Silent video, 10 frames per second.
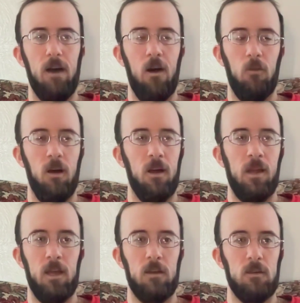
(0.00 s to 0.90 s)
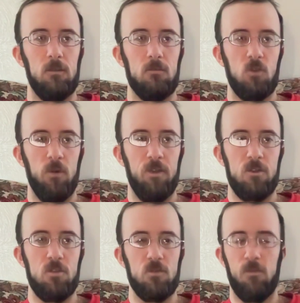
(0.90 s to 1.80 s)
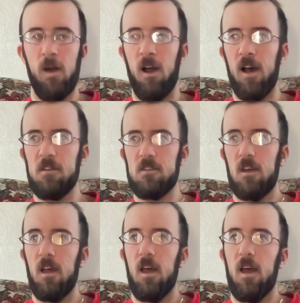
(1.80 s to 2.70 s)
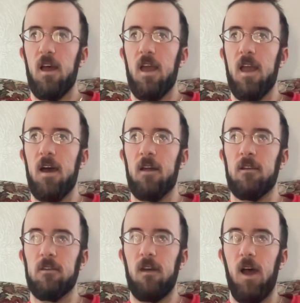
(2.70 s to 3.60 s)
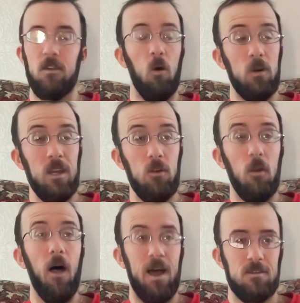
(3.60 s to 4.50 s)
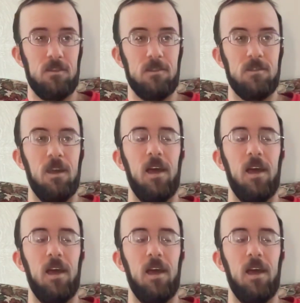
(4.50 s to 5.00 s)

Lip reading: outlying sort of issues with my eyes, and I don't need new glasses.